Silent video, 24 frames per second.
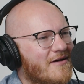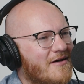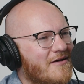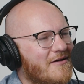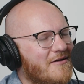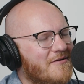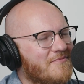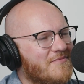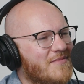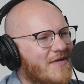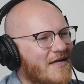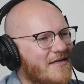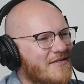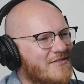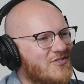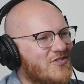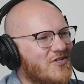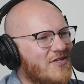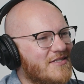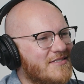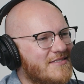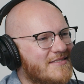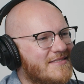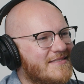Got a
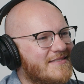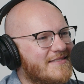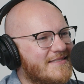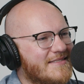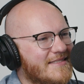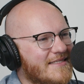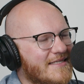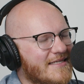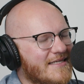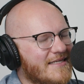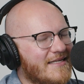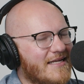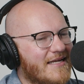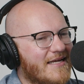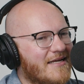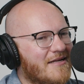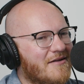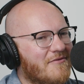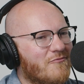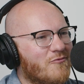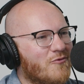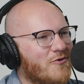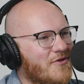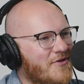chance to see it, and
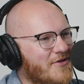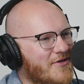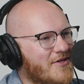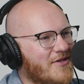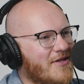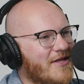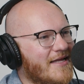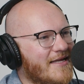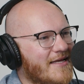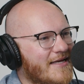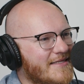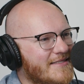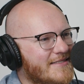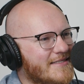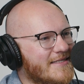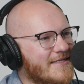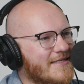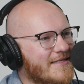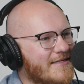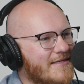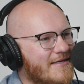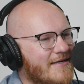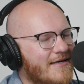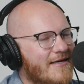I'm really glad I
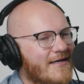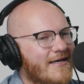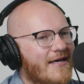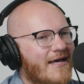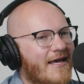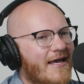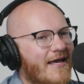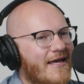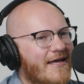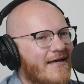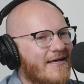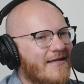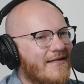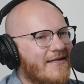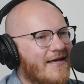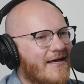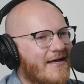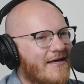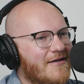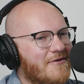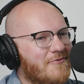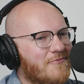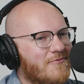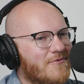did. And
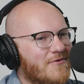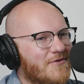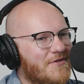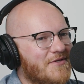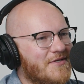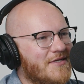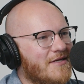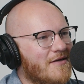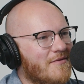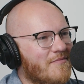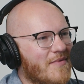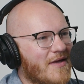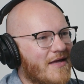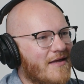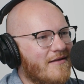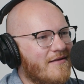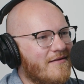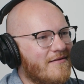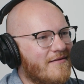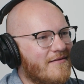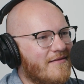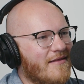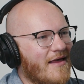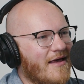I really
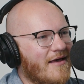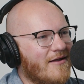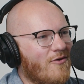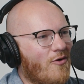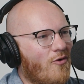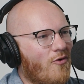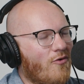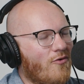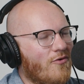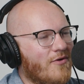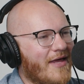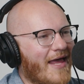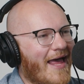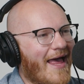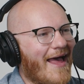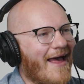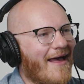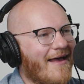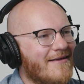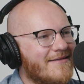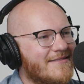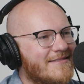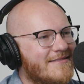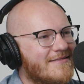commend that whole
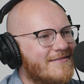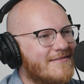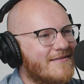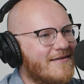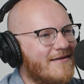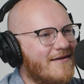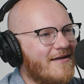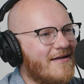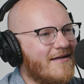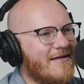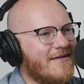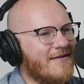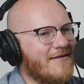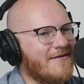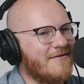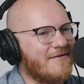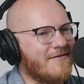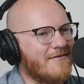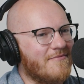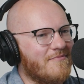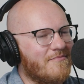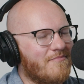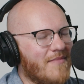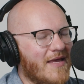cast
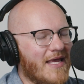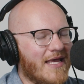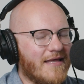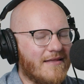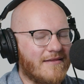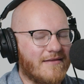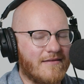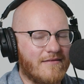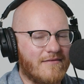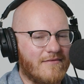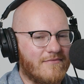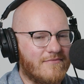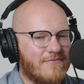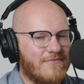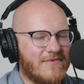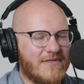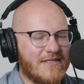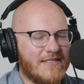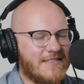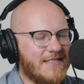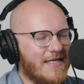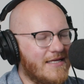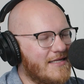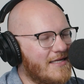on, man,
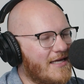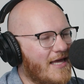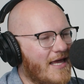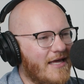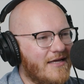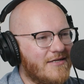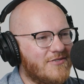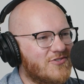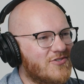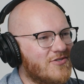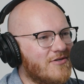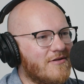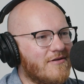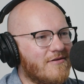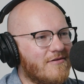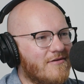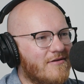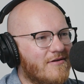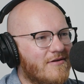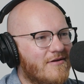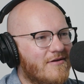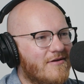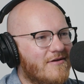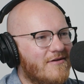the dedication
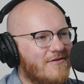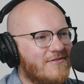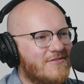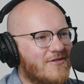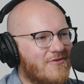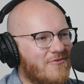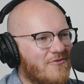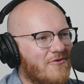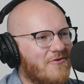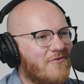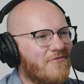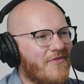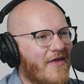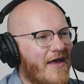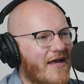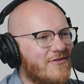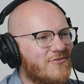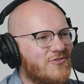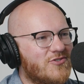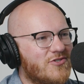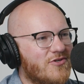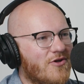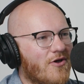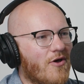to learn
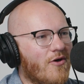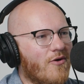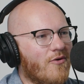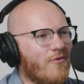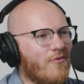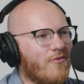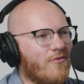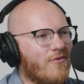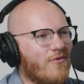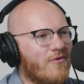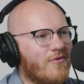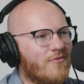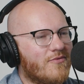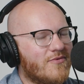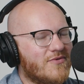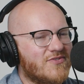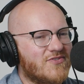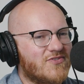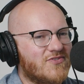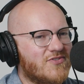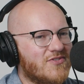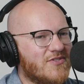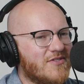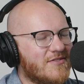that show
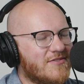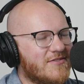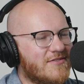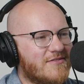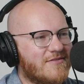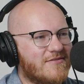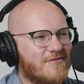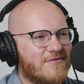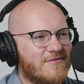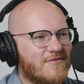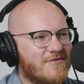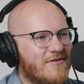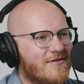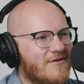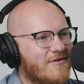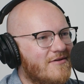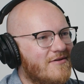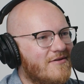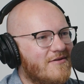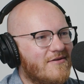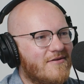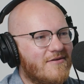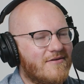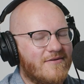was
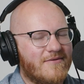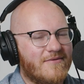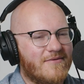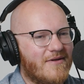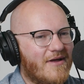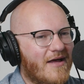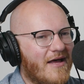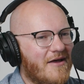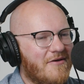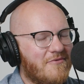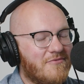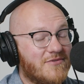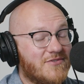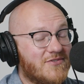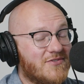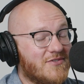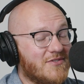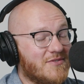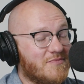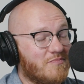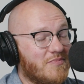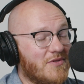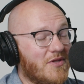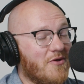I was
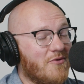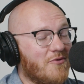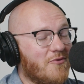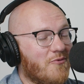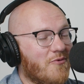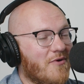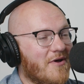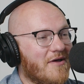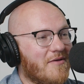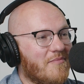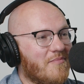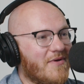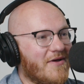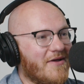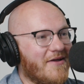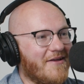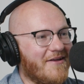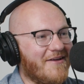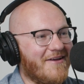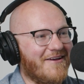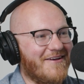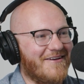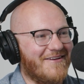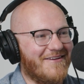just blown away by,